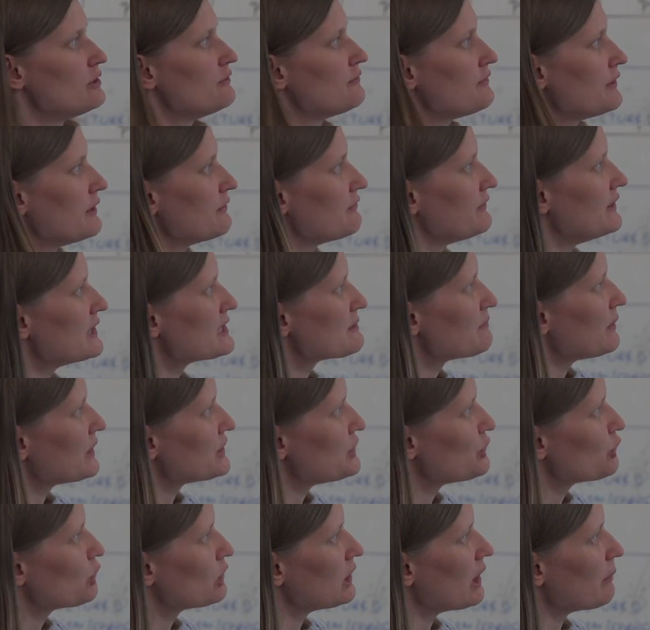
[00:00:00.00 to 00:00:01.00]
if, if this
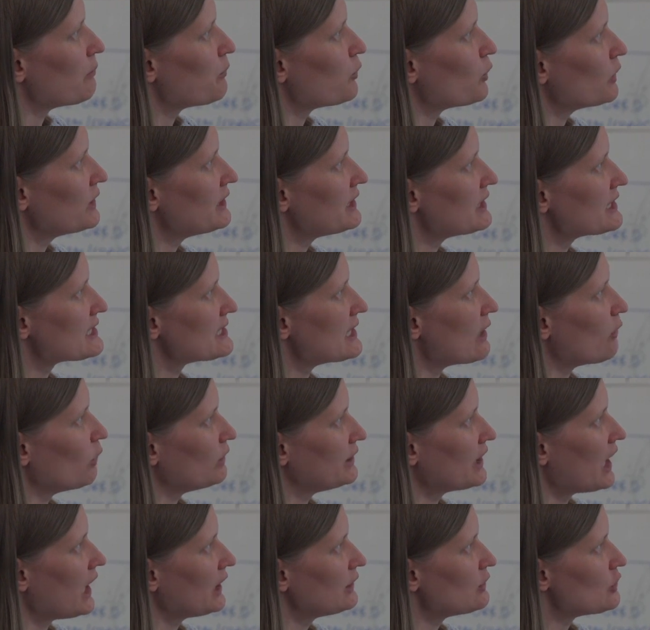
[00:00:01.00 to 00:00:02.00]
particular point is now
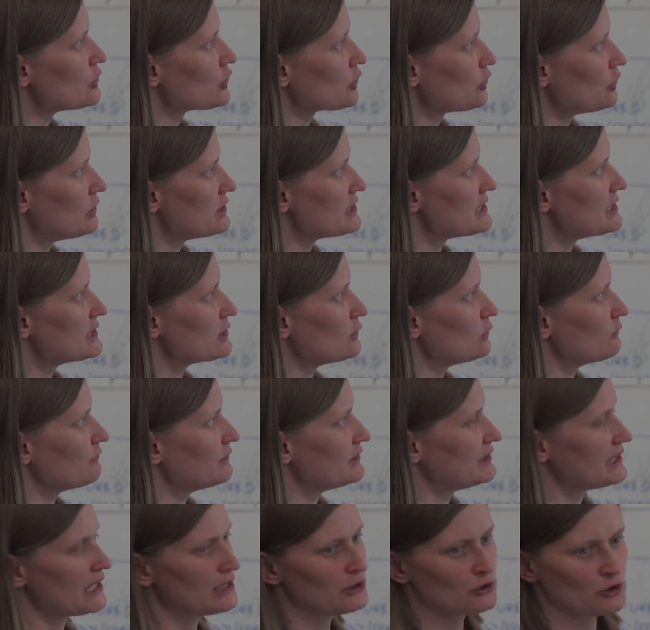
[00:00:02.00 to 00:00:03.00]
at 100 hertz instead of
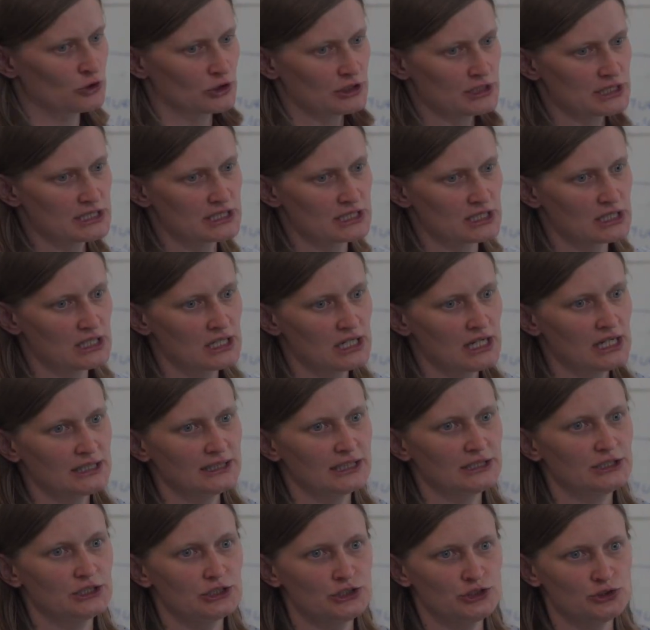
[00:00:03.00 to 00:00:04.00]
at 10 hertz,
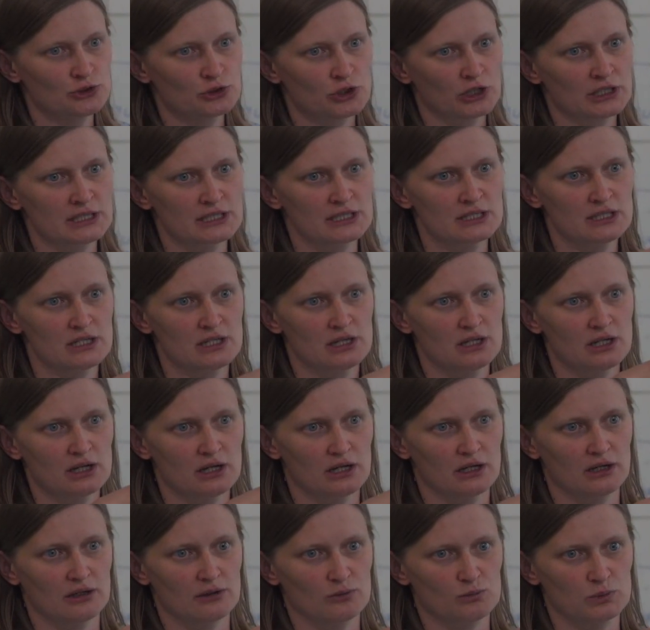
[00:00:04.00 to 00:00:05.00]
then the neuron
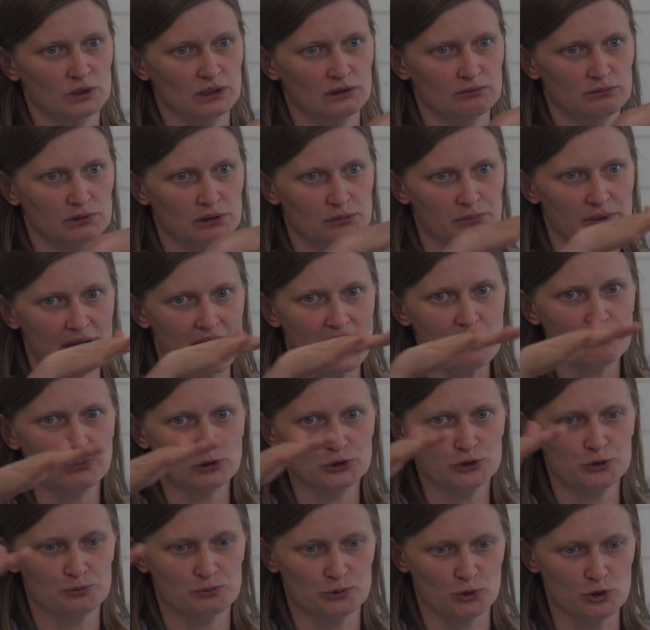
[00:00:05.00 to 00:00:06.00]
uh, will, will be
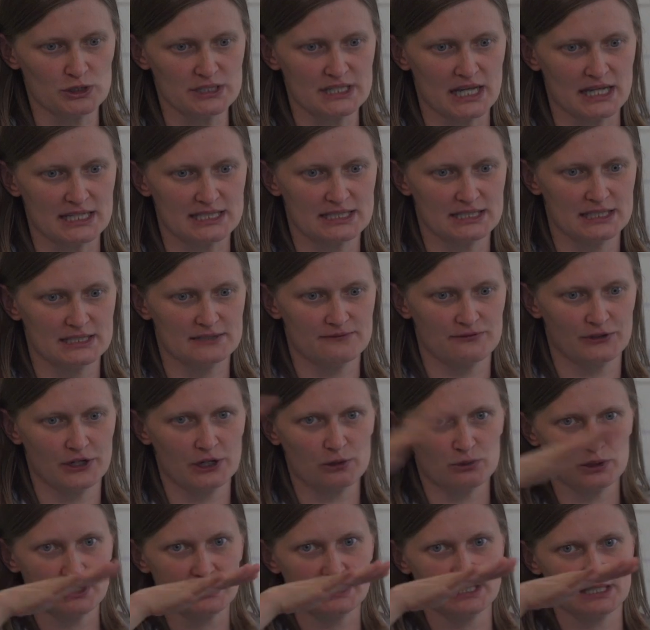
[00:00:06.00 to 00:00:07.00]
able to process these
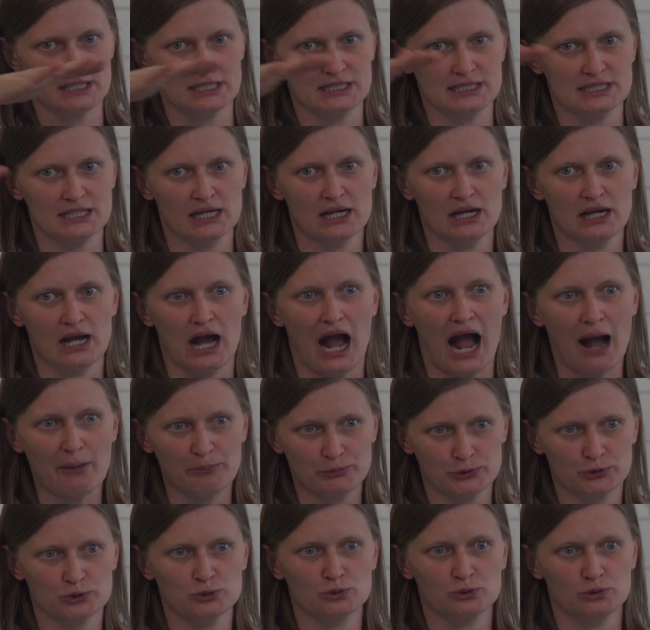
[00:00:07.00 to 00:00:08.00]
frequencies
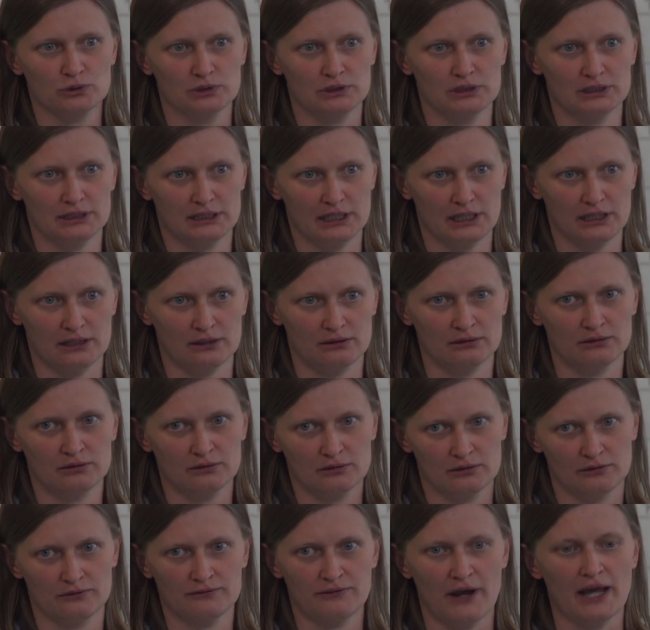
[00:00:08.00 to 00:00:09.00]
up to the
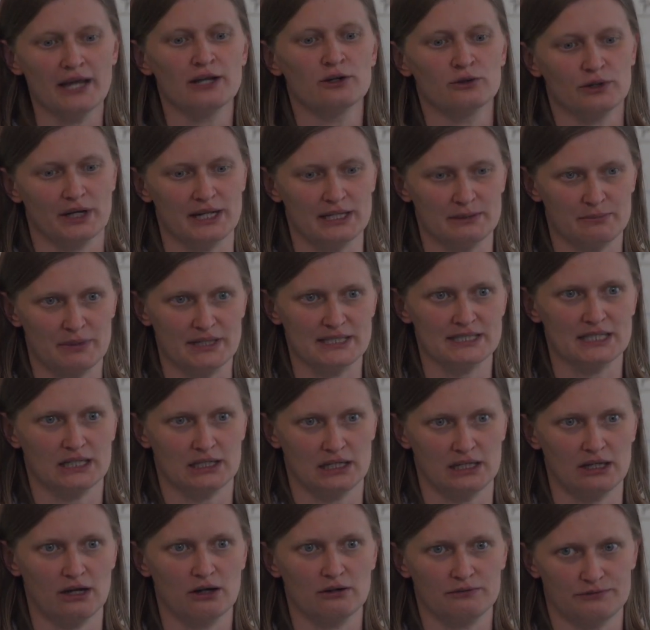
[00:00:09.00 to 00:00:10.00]
firing rate,
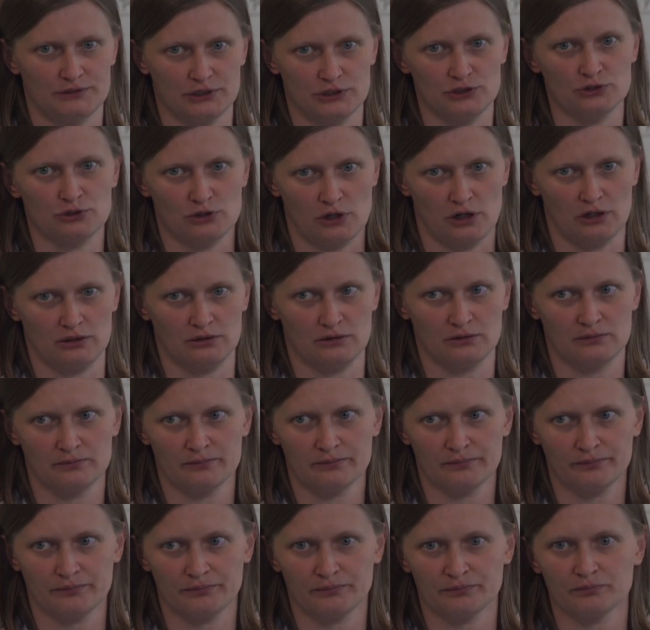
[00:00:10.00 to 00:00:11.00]
basically, of the neuron.
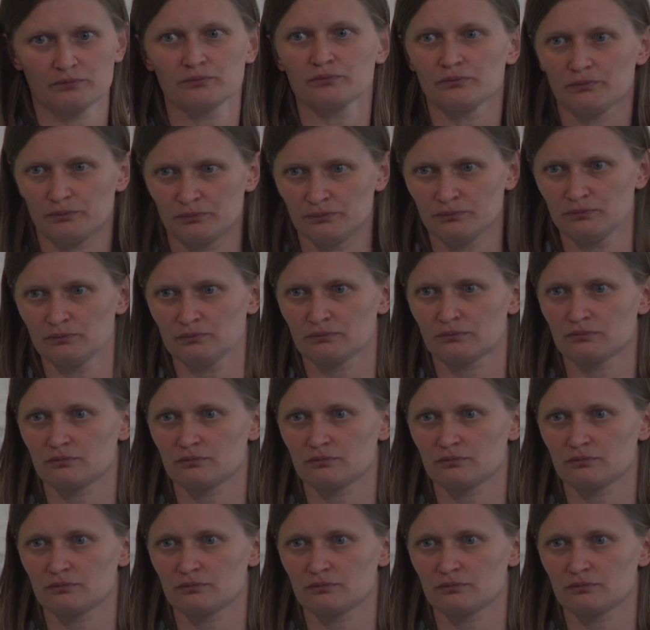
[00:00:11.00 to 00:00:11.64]
Mm -hmm.